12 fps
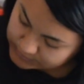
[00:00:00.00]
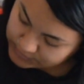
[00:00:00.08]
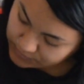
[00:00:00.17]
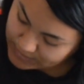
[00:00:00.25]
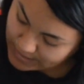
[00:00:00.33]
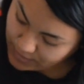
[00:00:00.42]

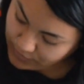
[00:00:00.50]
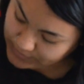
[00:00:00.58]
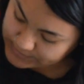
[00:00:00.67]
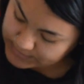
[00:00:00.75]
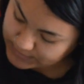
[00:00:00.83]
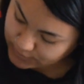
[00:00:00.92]
So now
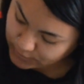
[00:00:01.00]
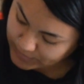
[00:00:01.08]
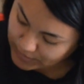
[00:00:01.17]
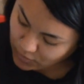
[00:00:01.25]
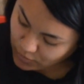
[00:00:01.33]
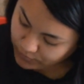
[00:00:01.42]
it's a little
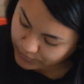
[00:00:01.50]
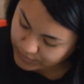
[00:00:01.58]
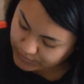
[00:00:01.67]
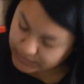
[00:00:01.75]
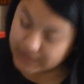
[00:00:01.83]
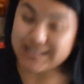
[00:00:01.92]
bit over
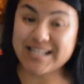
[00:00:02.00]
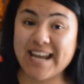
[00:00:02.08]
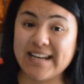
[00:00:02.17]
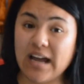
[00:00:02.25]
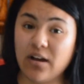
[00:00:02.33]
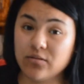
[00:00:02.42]
the 10
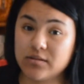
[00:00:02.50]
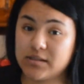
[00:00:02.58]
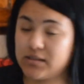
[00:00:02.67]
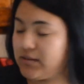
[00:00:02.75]
ounce.